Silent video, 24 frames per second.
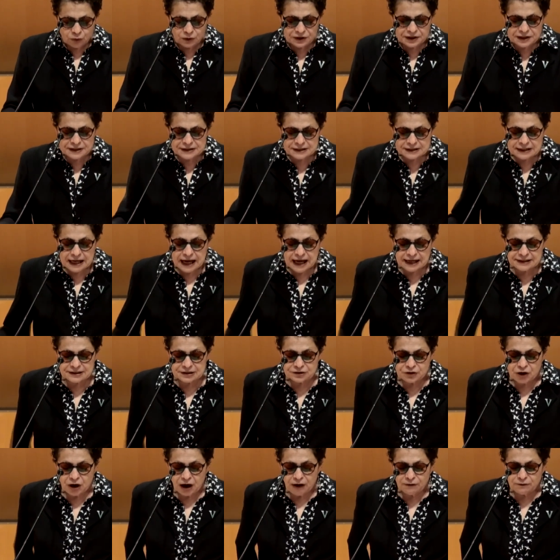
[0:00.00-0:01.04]
With his last
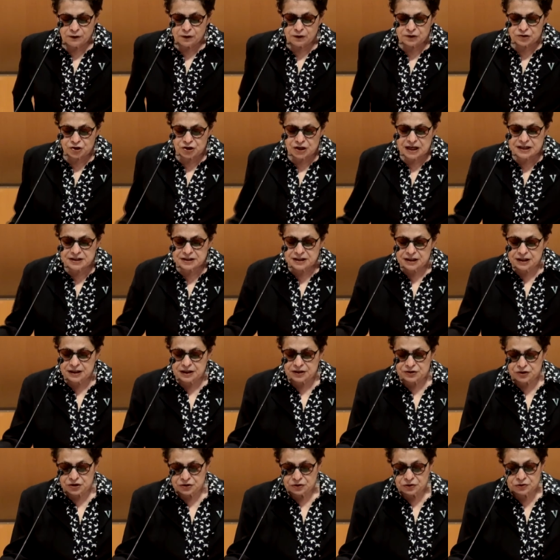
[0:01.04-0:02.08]
novel, Chasing
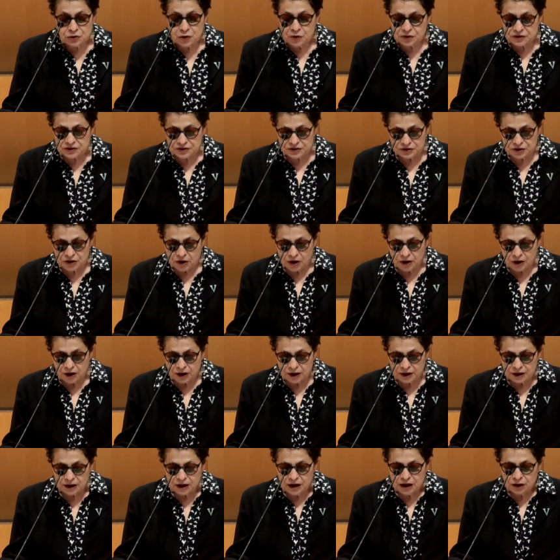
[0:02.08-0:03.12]
the North
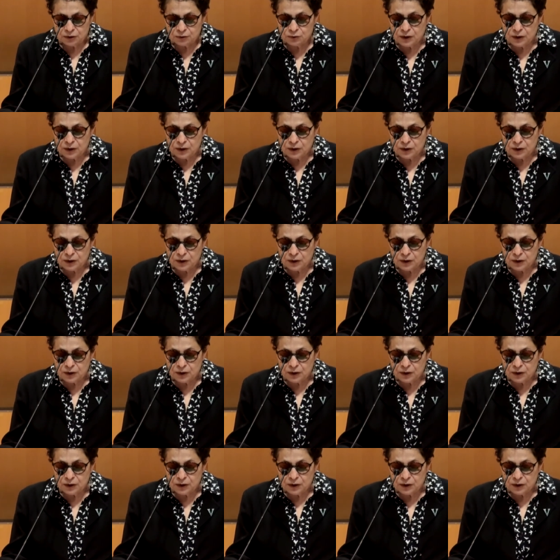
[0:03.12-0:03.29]
Star,